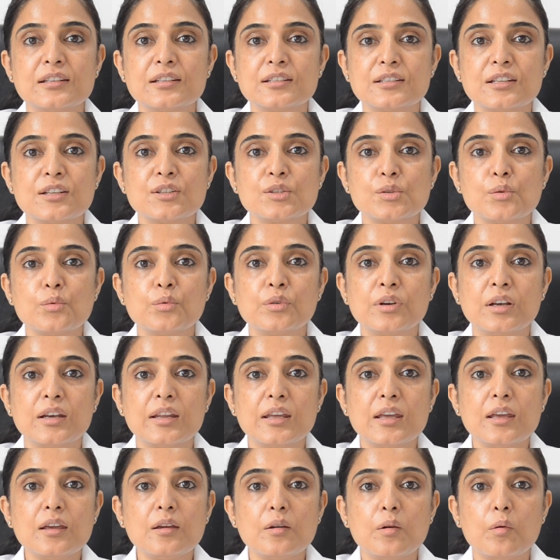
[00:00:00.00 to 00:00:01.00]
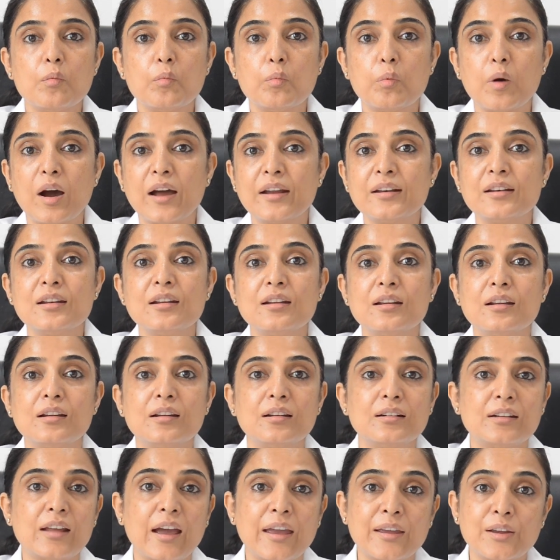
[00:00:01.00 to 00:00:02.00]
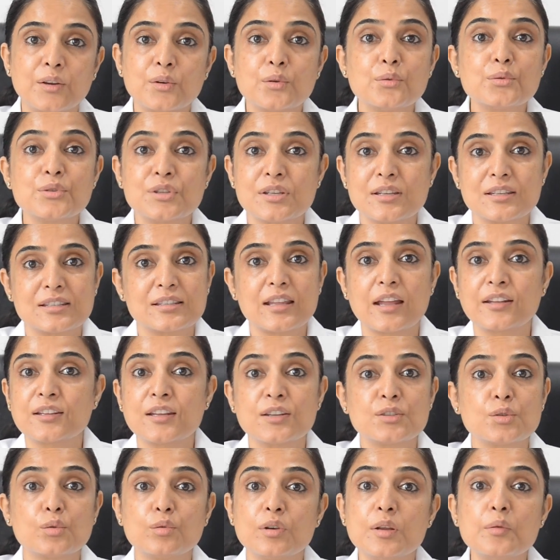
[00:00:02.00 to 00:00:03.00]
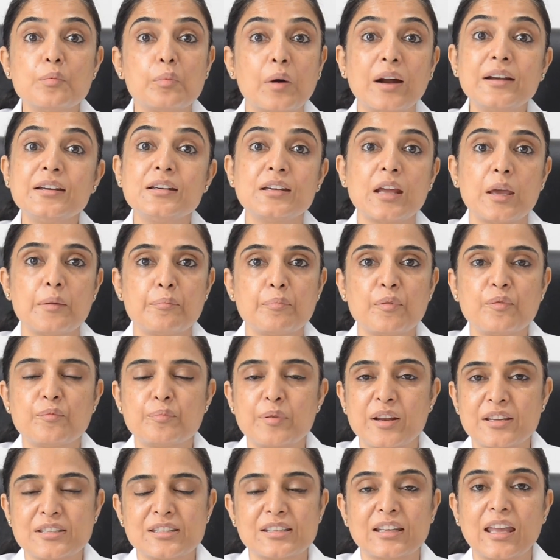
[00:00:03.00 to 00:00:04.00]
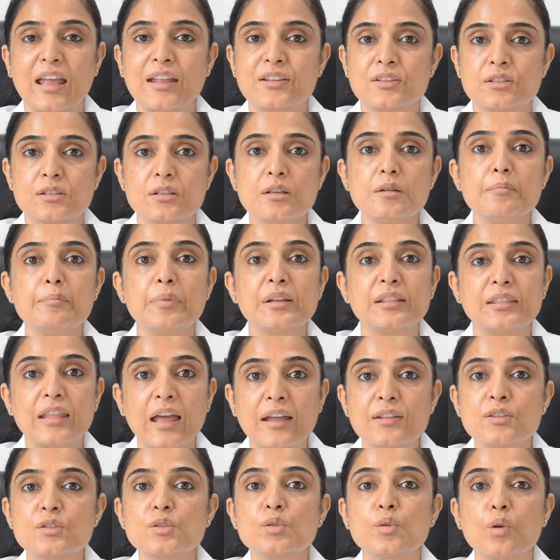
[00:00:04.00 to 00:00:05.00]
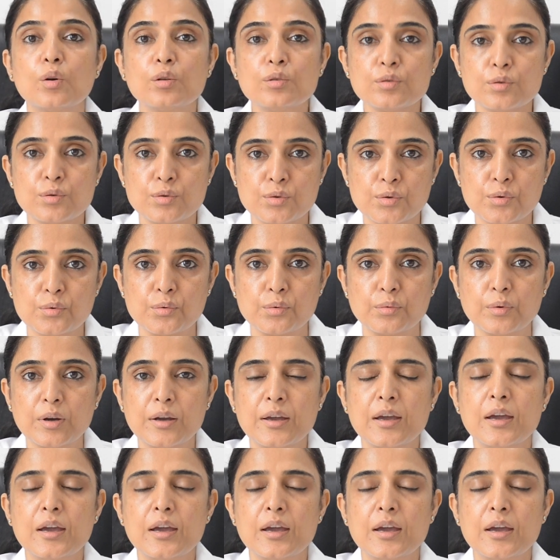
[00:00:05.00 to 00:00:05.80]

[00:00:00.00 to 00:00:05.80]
it is only one diagnosis, that there's only one type of breast cancer, but that's not true.